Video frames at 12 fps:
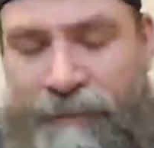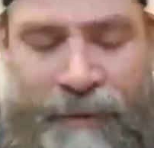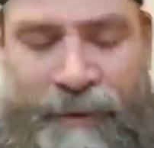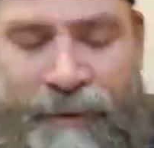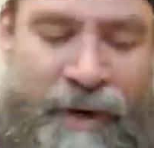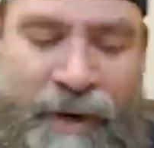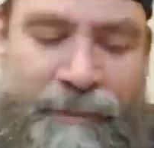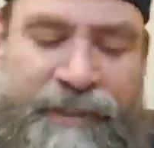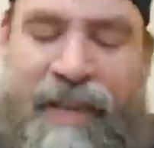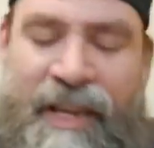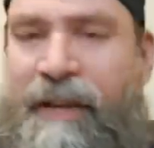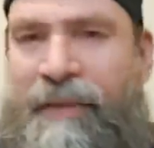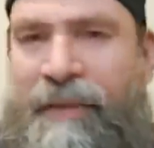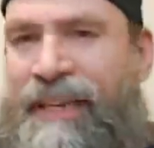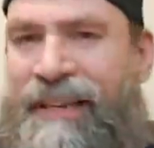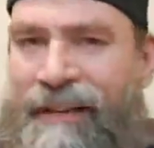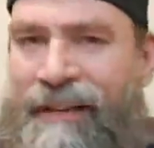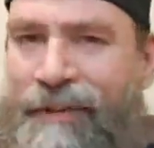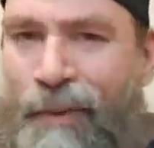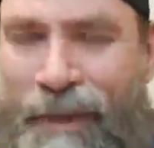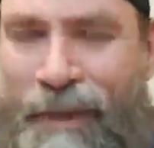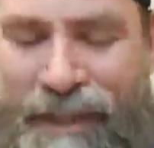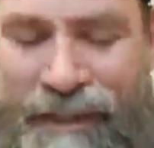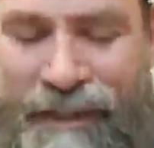it'll probably take me a few
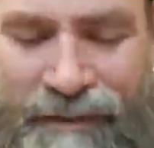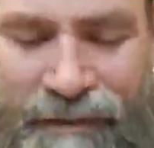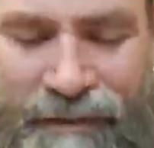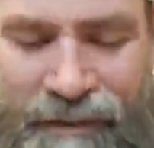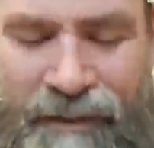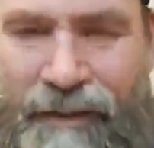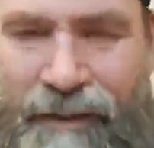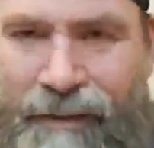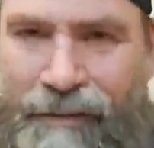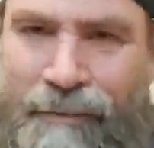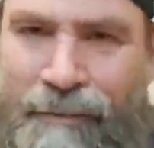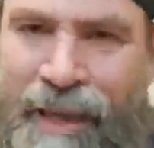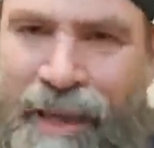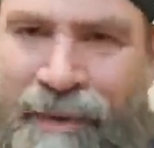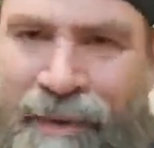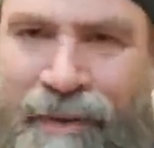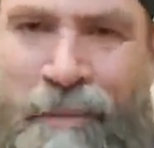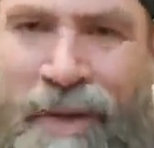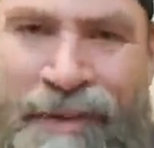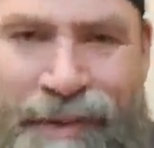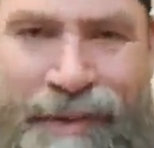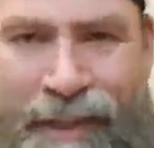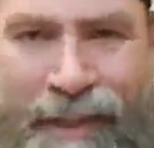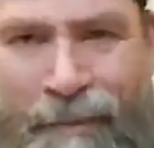weeks, maybe even a month to
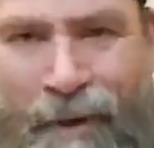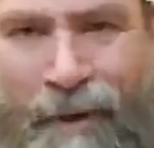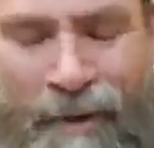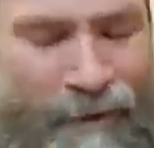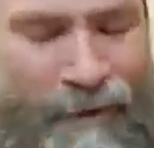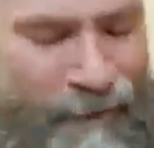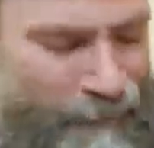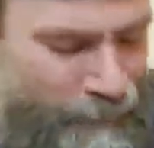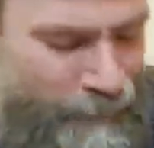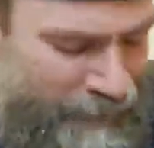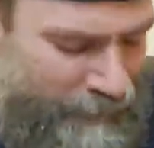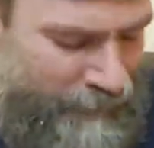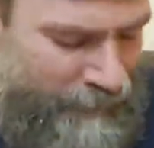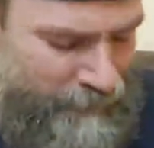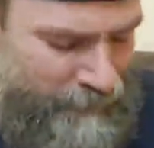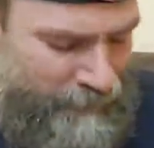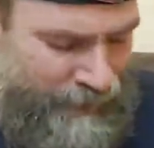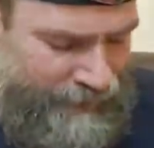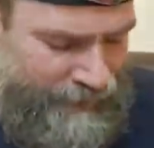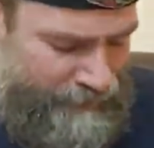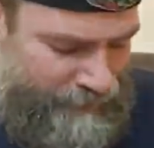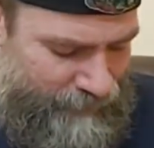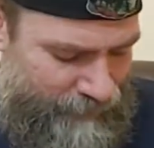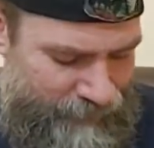get them all, all the way reviewed, but
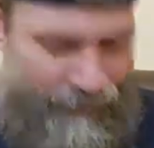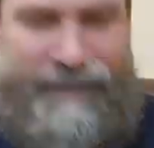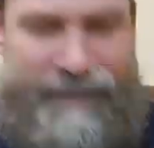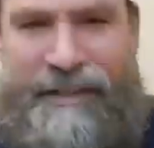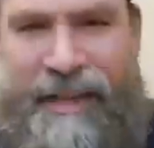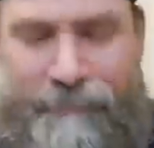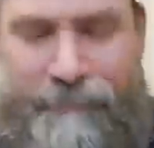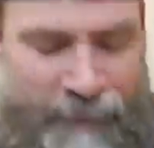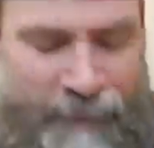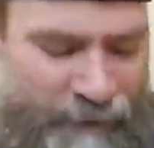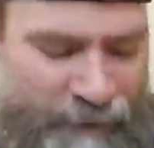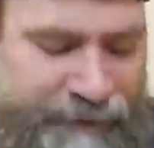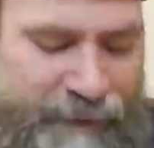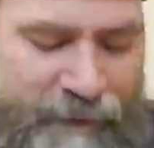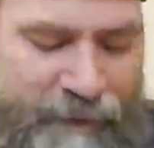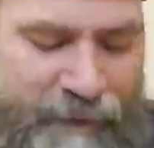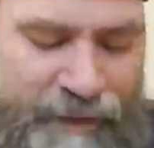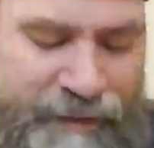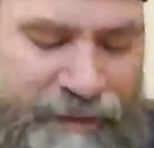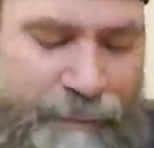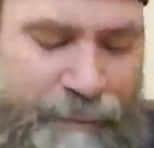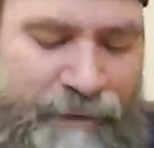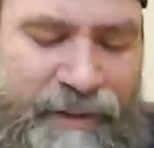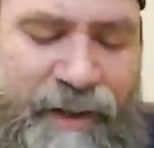you know, I just can't put all the same content up
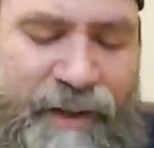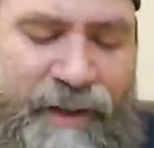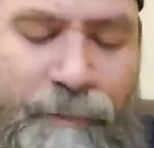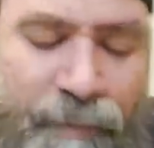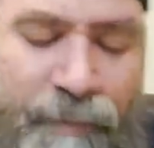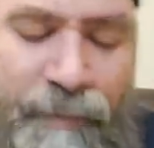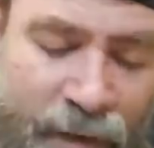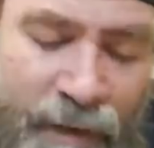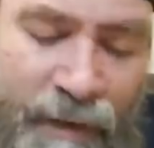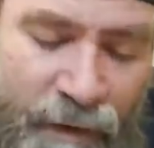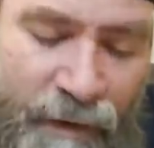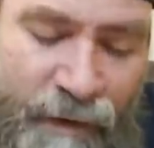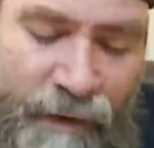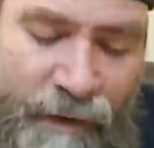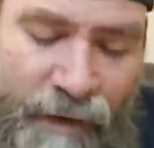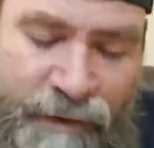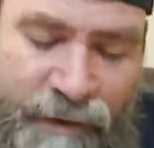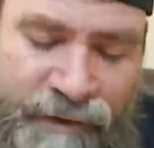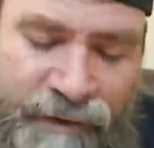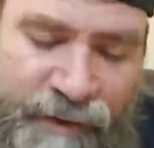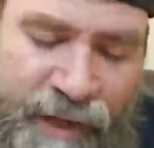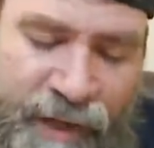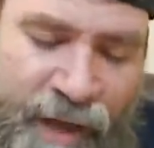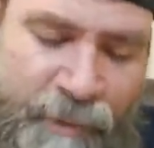every time. And this is the
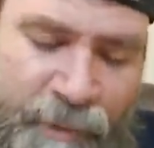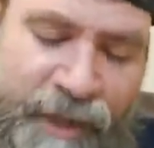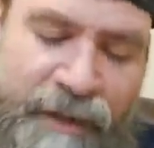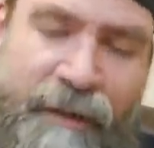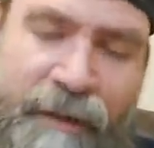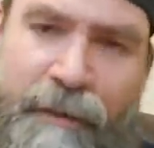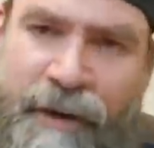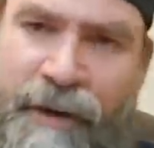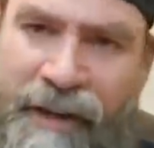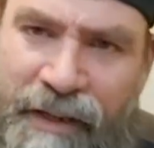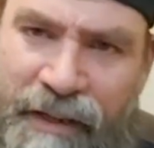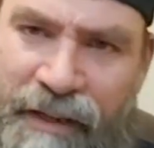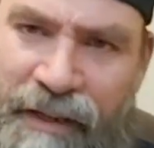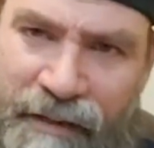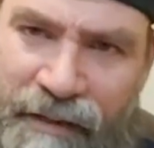habanero right here.